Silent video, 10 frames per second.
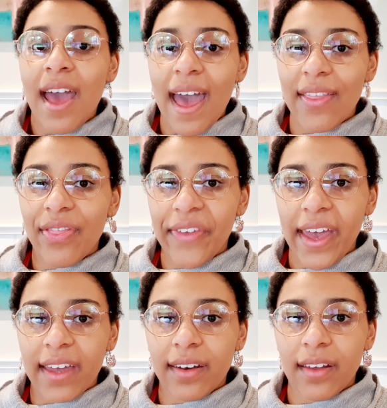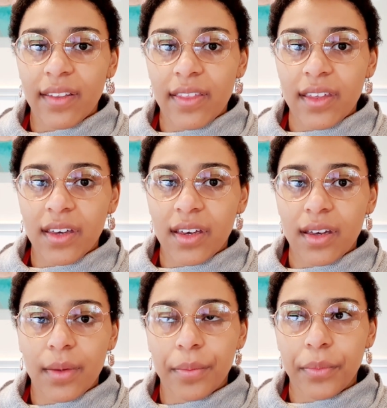and then
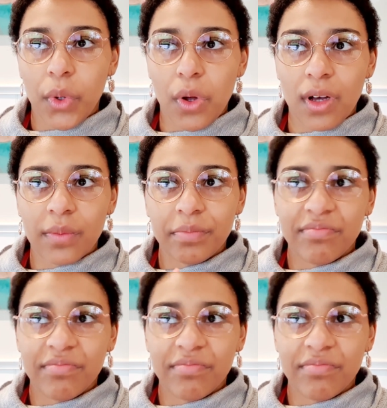the more,